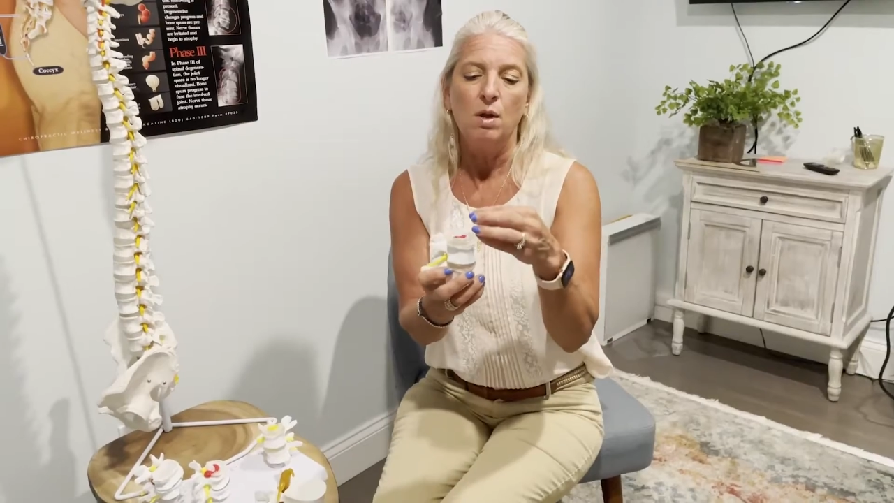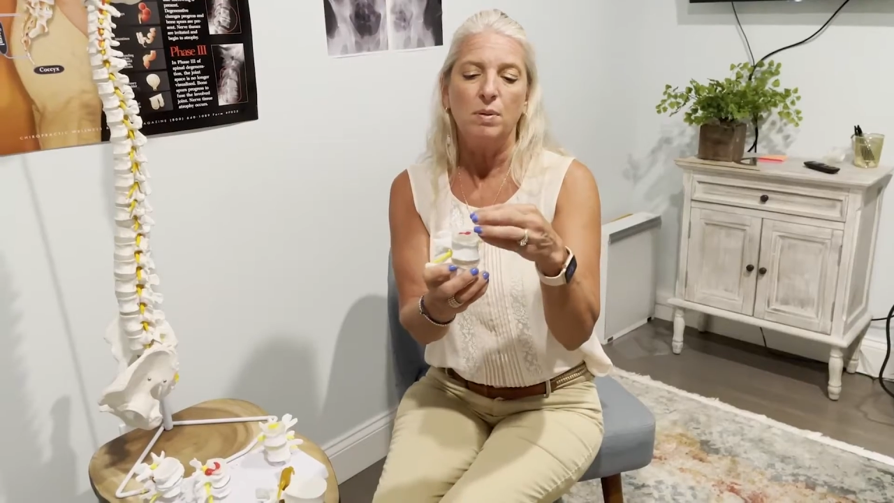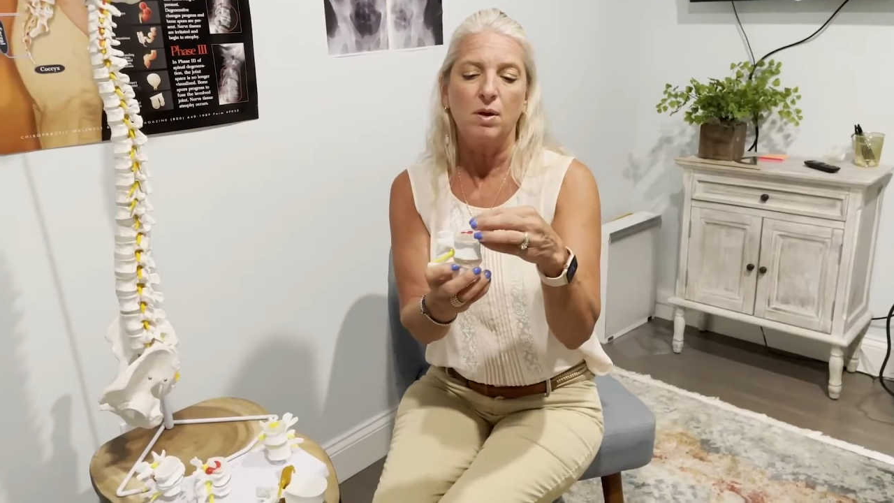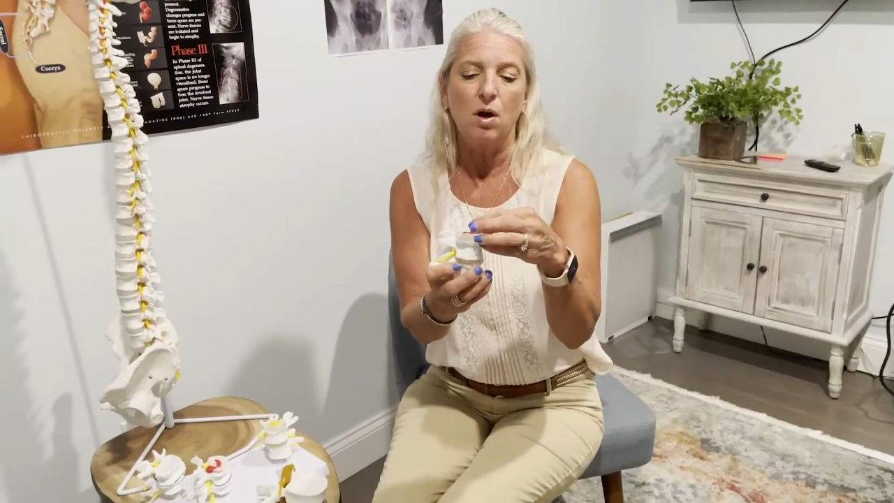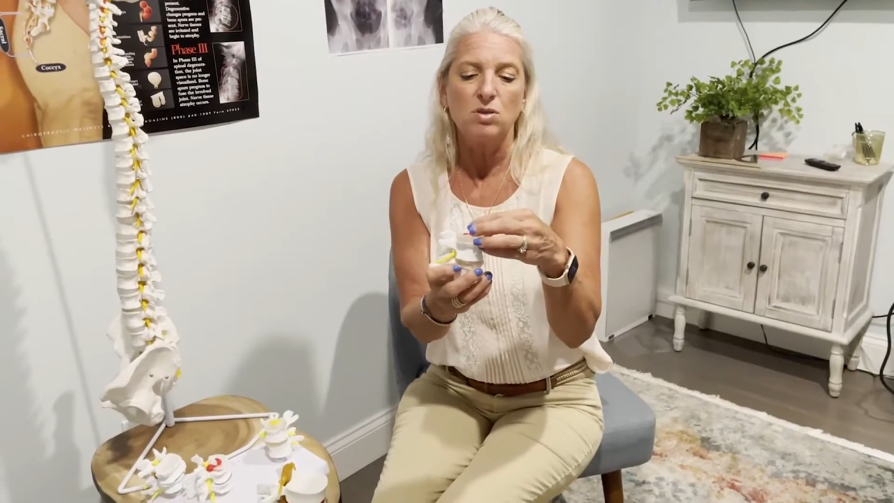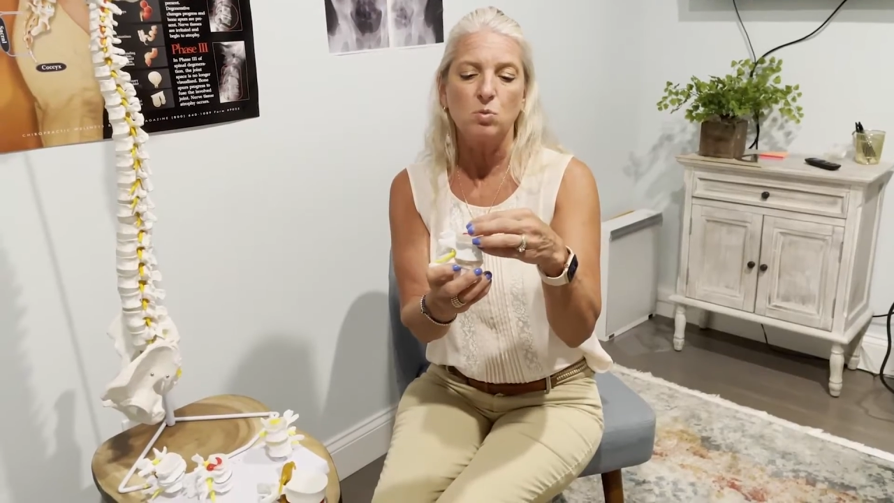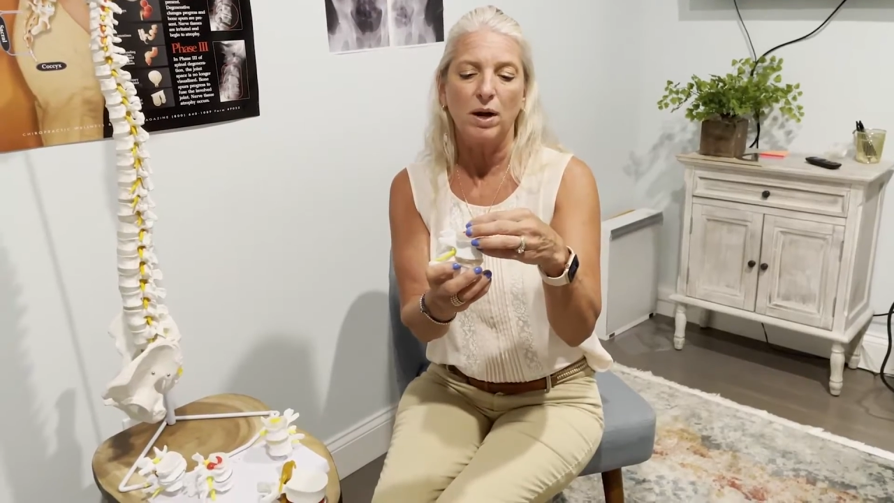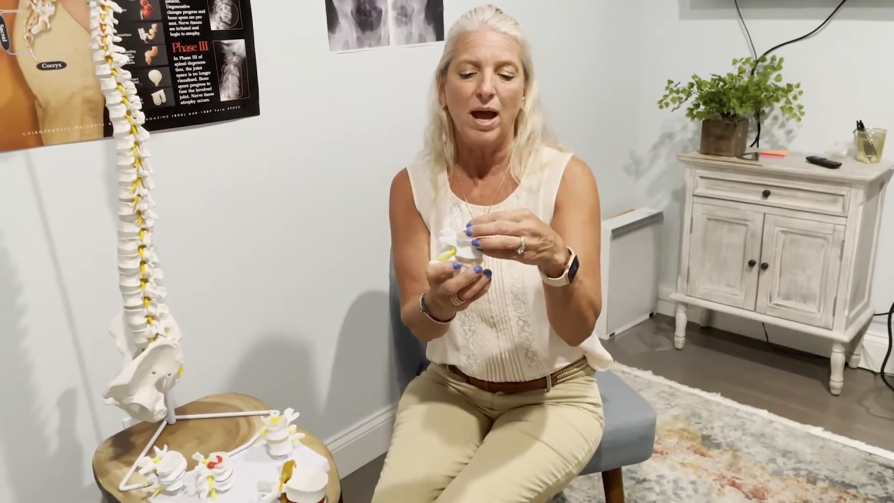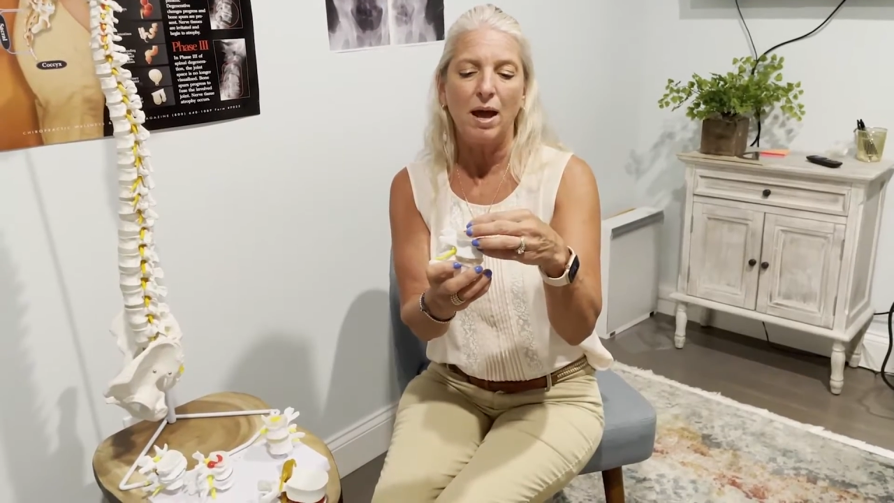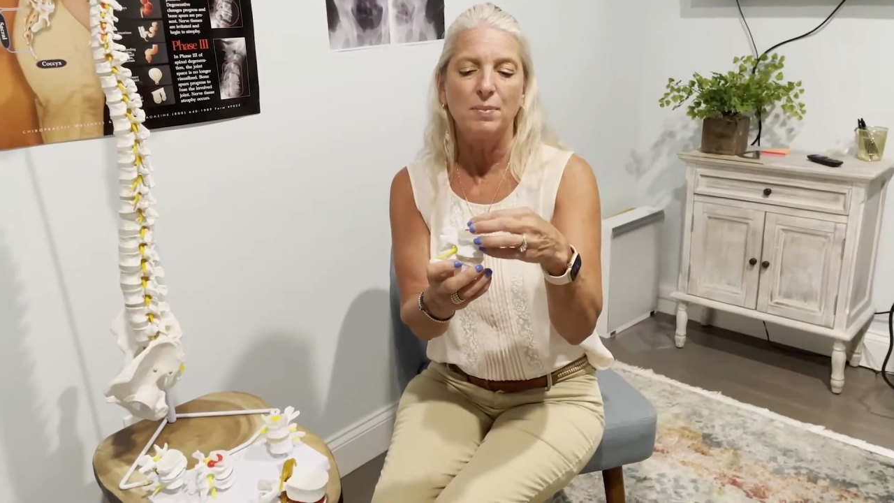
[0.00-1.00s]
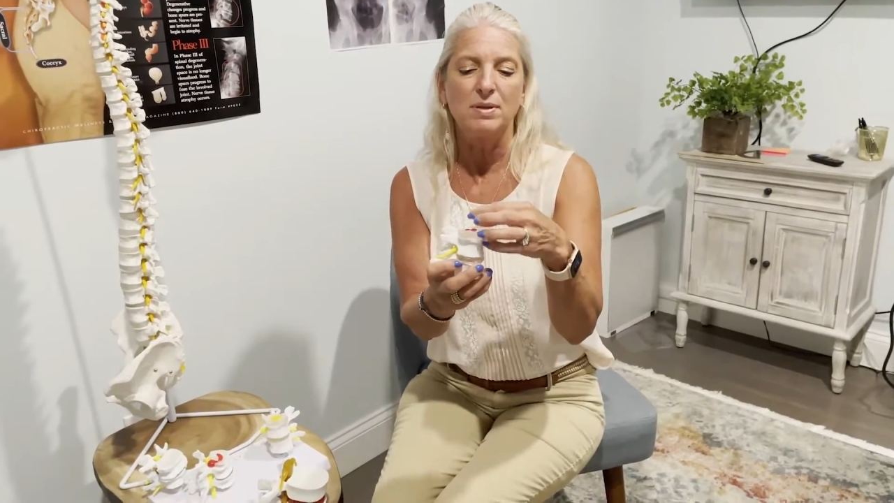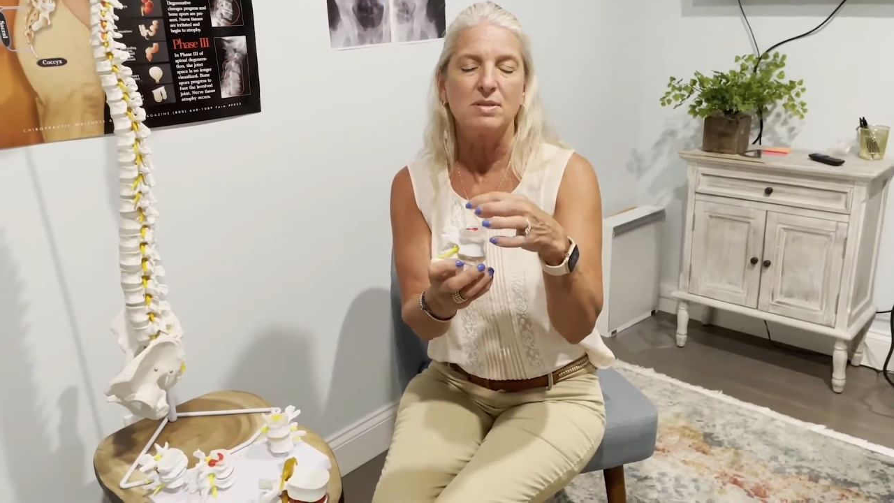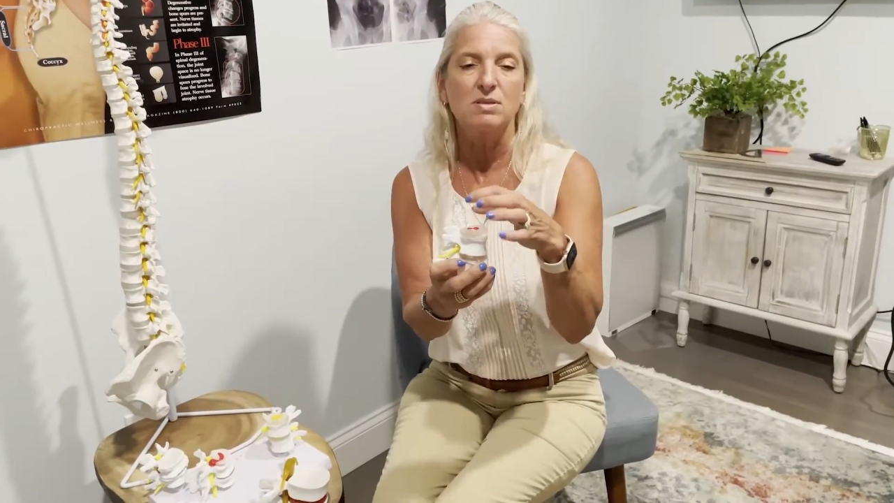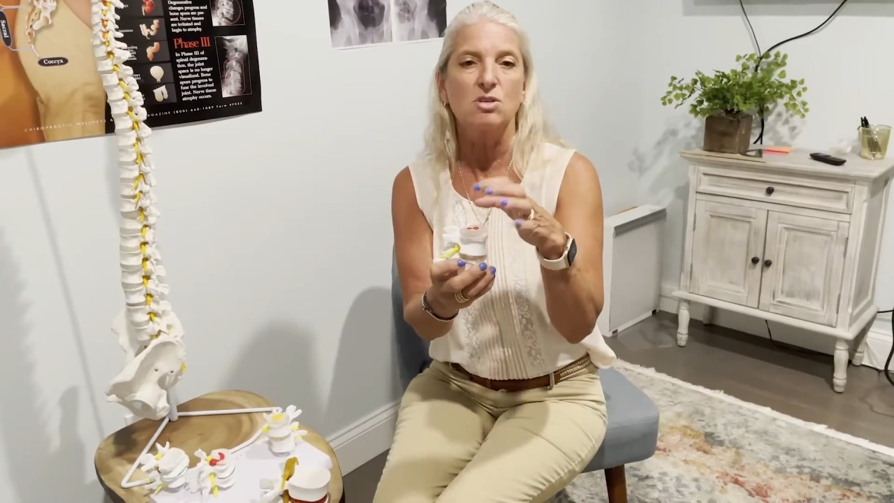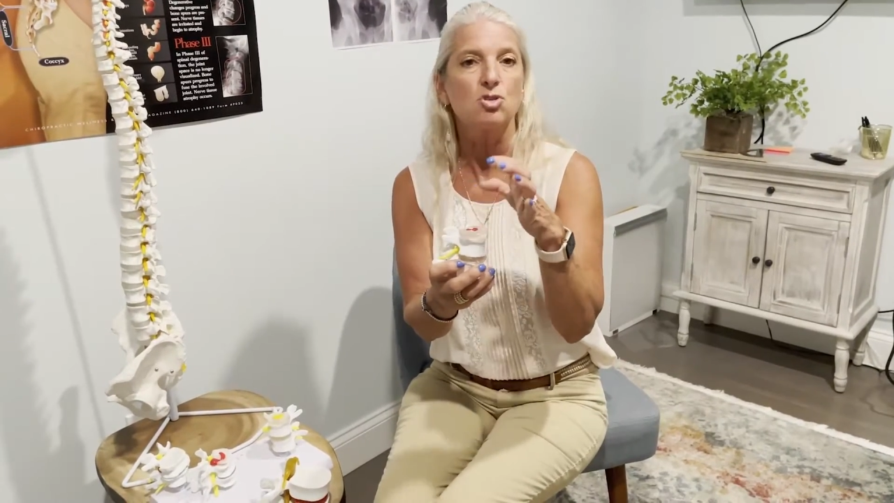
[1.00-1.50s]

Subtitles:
because what happens is it